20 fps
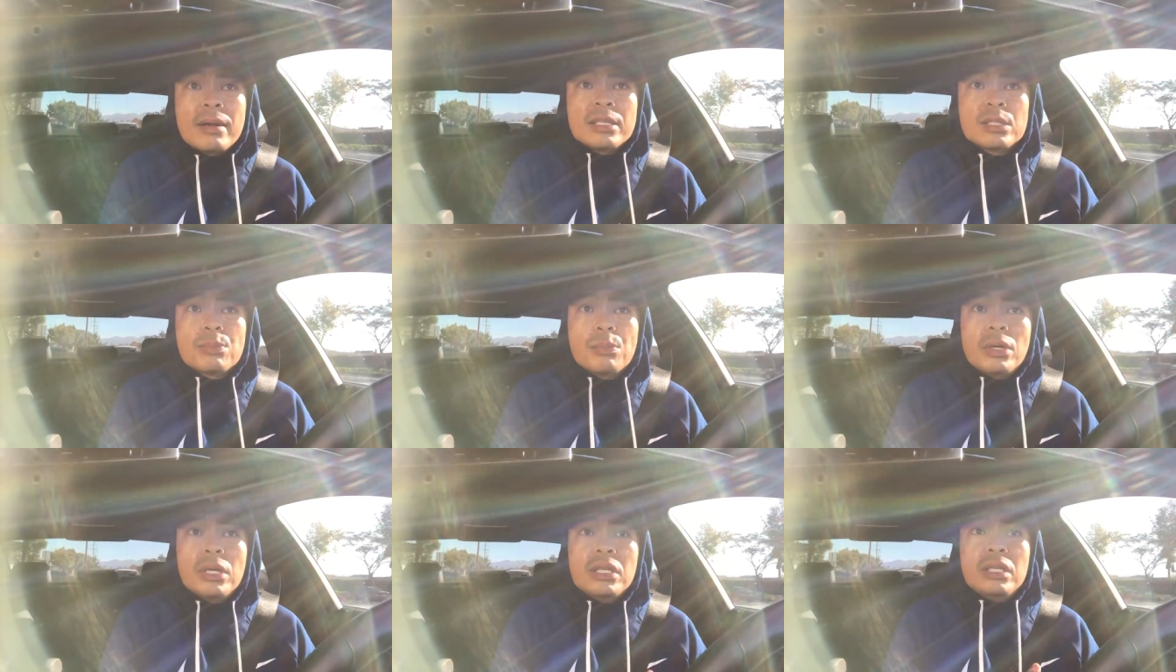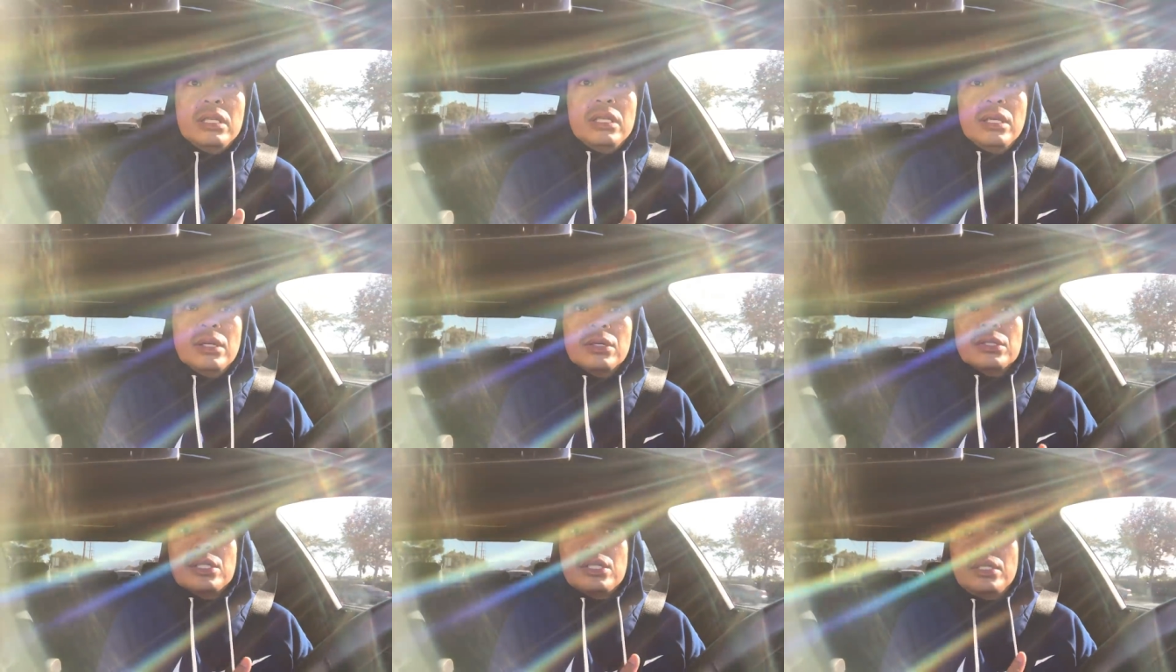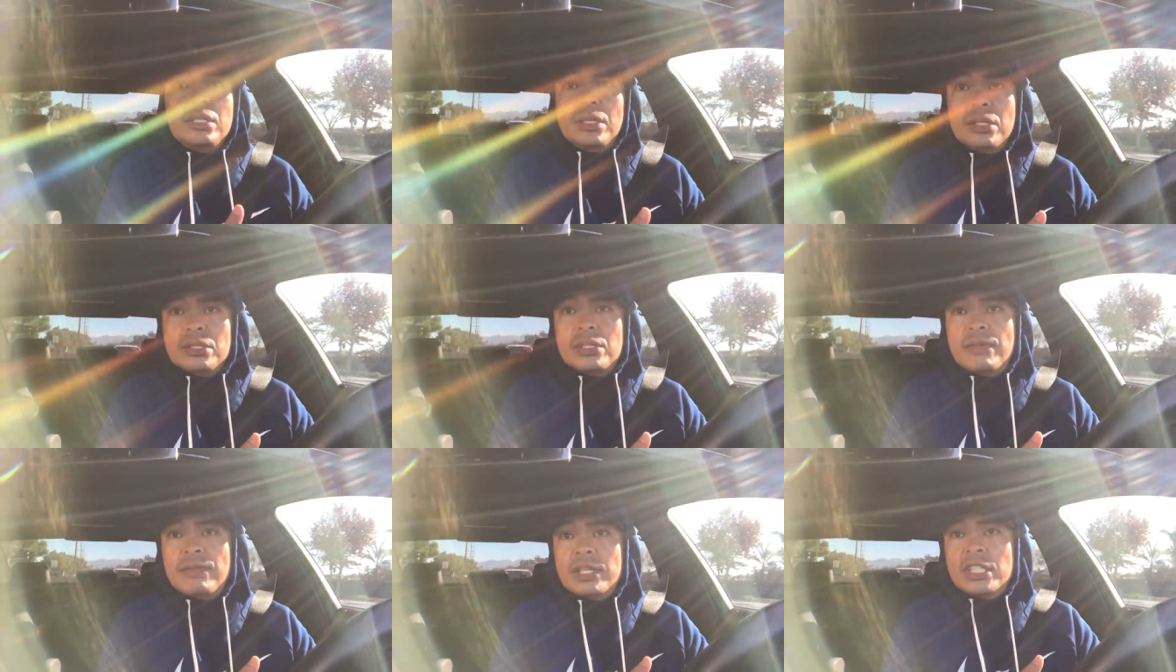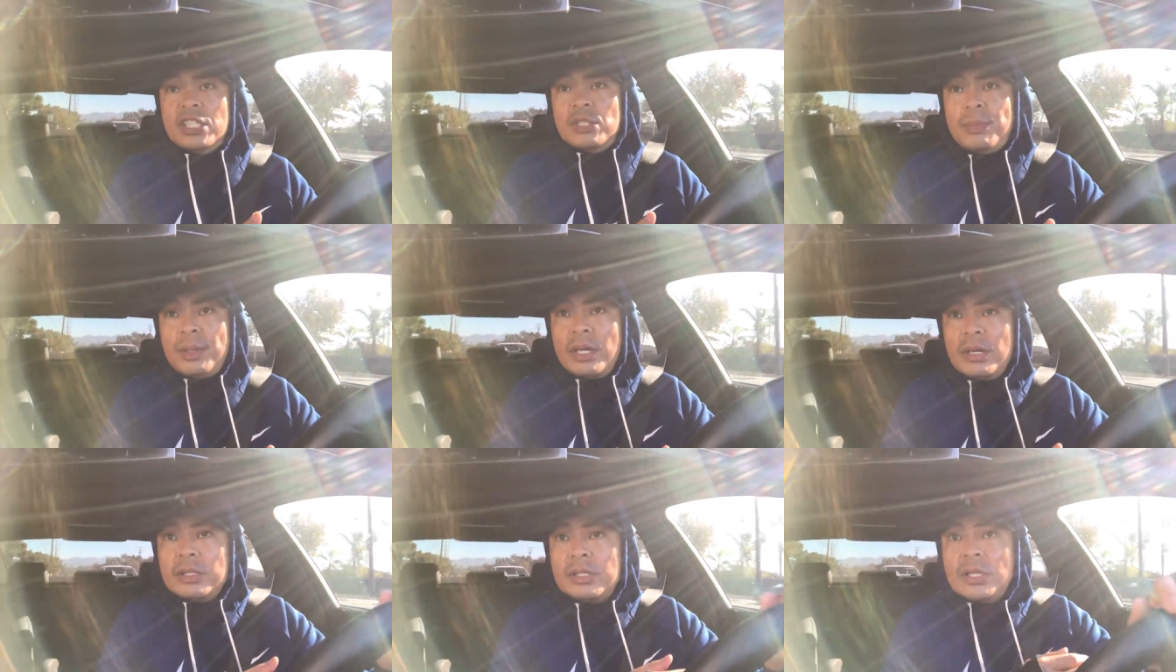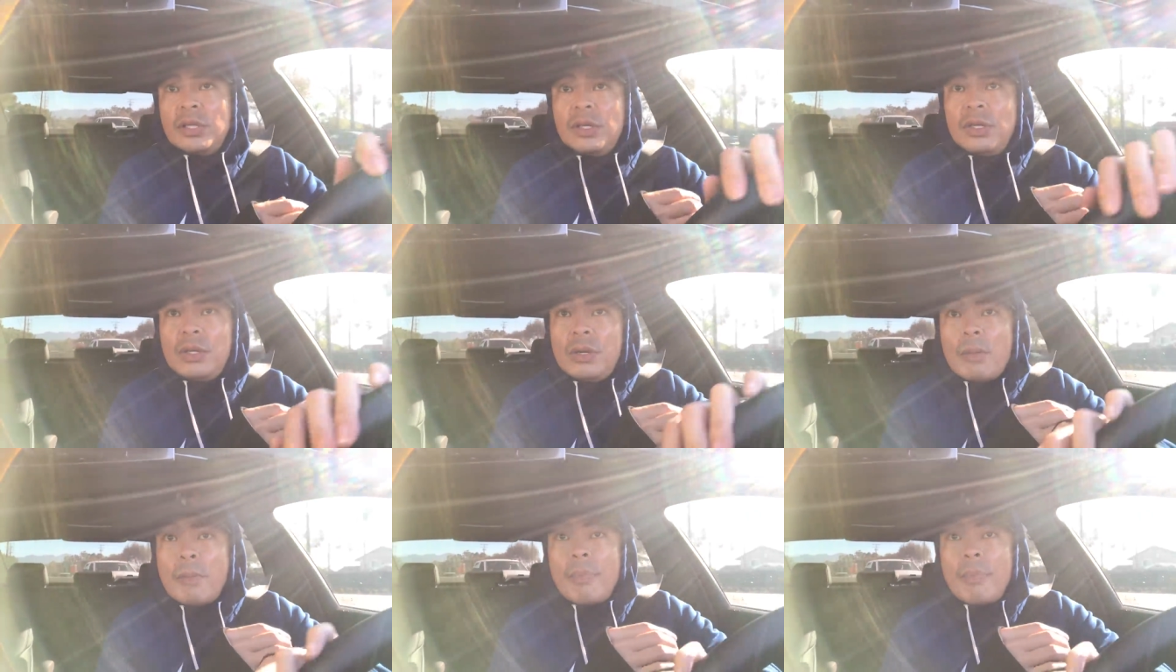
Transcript: it is put years and years of experience under your